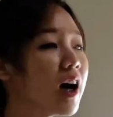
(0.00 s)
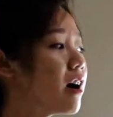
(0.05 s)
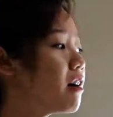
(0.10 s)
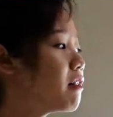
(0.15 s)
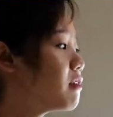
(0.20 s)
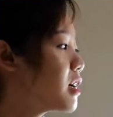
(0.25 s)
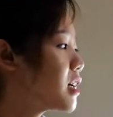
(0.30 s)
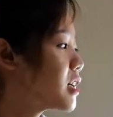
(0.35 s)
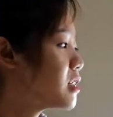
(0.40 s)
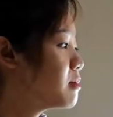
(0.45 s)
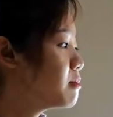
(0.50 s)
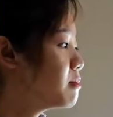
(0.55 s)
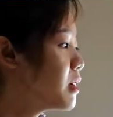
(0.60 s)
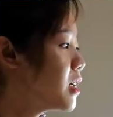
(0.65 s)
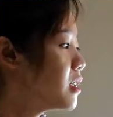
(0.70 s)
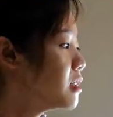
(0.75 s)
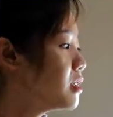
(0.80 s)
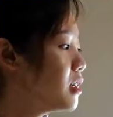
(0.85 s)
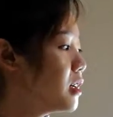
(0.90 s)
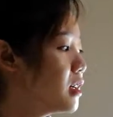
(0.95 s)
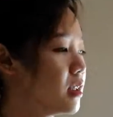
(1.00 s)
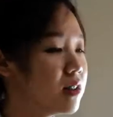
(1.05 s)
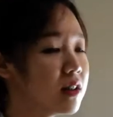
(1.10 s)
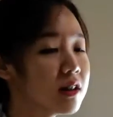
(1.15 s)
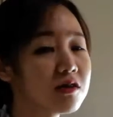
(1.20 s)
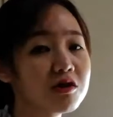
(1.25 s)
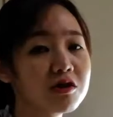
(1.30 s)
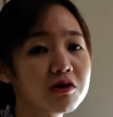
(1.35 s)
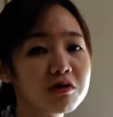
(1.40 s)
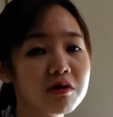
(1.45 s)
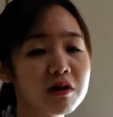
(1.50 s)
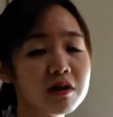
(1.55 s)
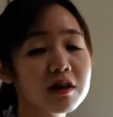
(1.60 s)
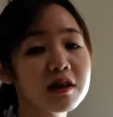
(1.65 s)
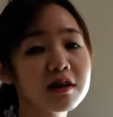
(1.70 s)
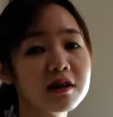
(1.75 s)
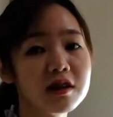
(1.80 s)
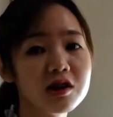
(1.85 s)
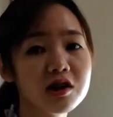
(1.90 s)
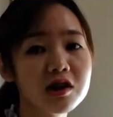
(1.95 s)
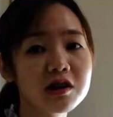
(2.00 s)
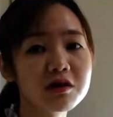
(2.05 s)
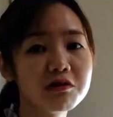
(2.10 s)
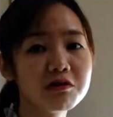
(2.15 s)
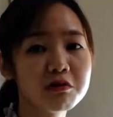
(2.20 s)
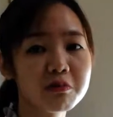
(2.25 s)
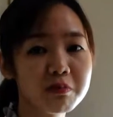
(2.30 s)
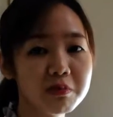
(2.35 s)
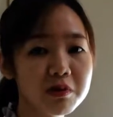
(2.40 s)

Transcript: I recommend the teachers to